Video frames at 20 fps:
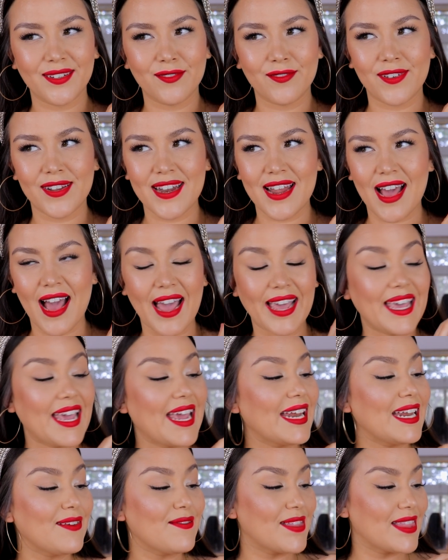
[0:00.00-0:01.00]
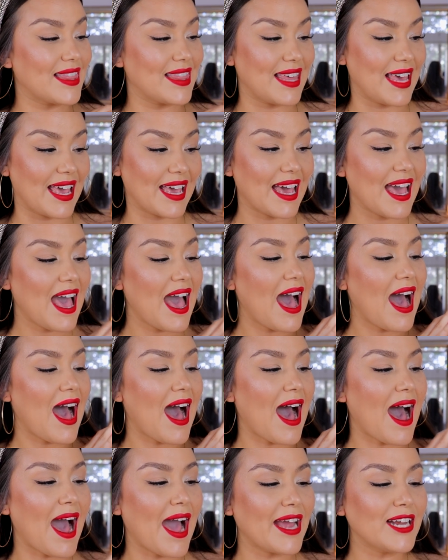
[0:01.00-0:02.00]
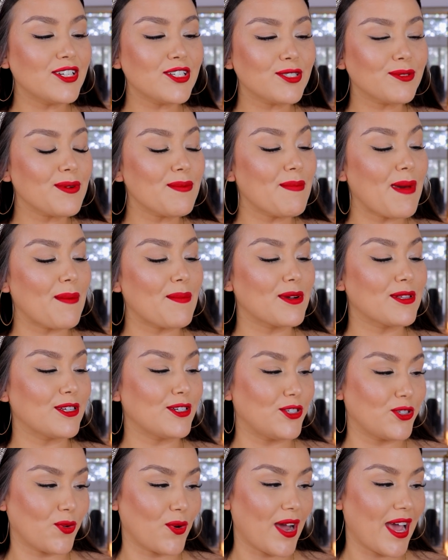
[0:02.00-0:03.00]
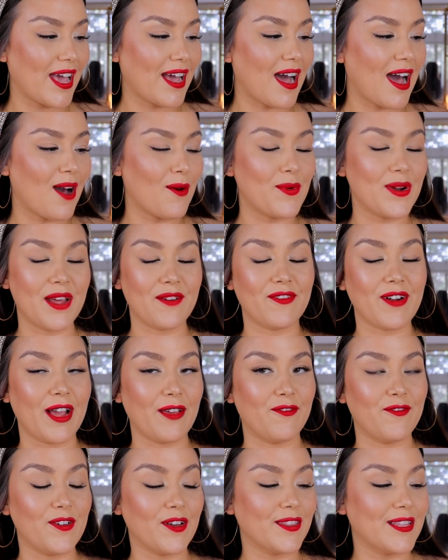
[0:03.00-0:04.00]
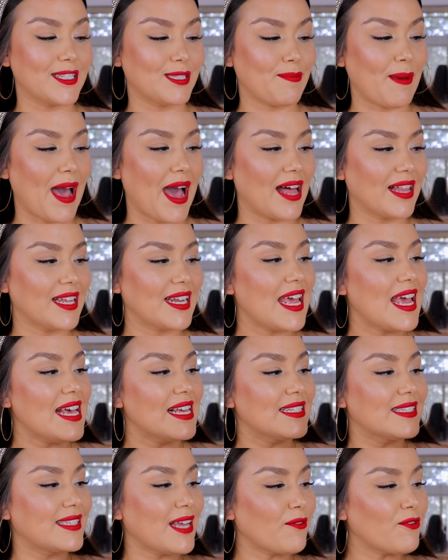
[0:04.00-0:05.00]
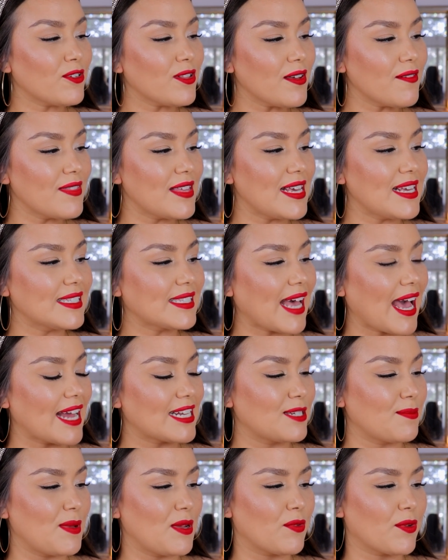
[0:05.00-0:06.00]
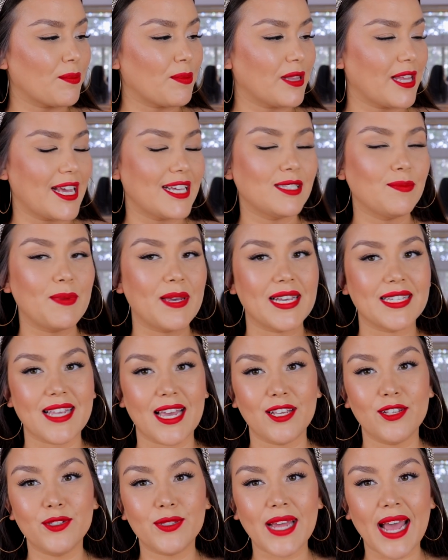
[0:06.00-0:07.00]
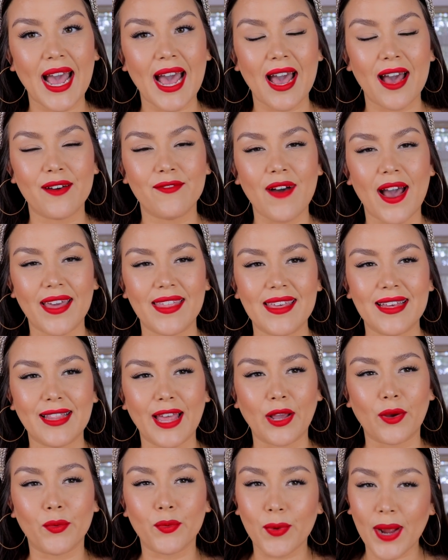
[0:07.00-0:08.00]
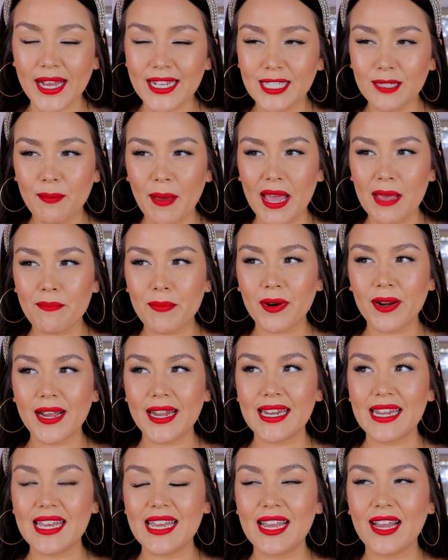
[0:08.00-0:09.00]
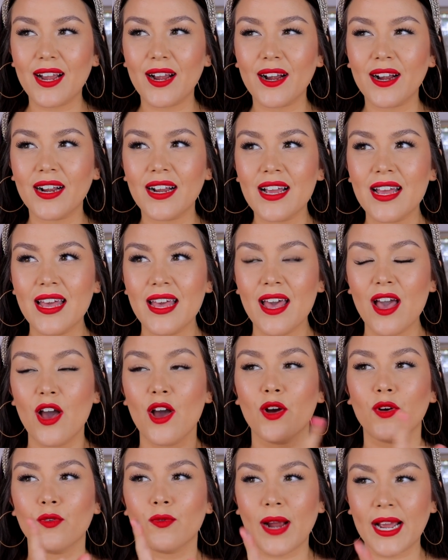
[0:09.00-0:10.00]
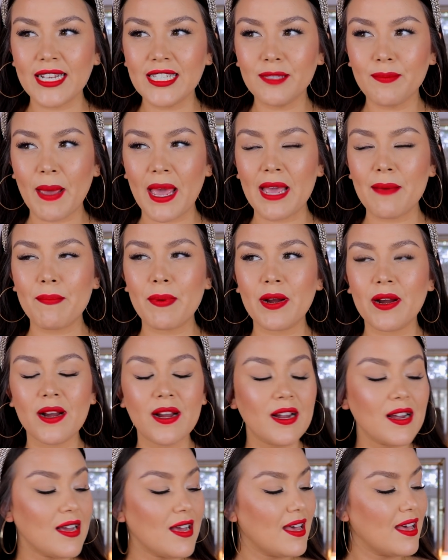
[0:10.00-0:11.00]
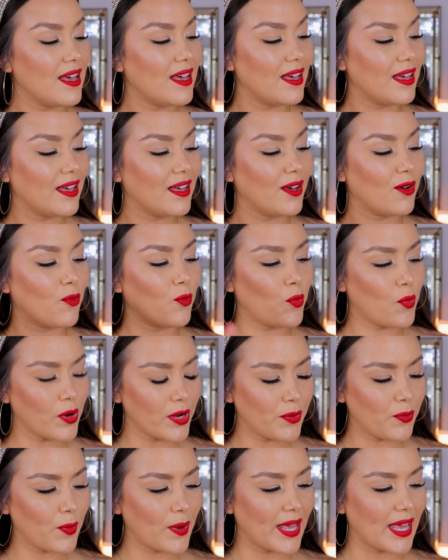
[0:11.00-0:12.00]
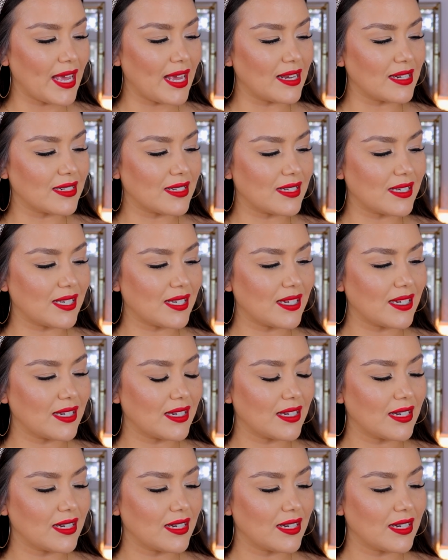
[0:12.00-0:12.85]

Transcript: I can't even think. I just remember the joy I got whenever I filled this palette. Several of these had to be replaced because I used to have, I think like rice paper in here, rice paper, wood winked,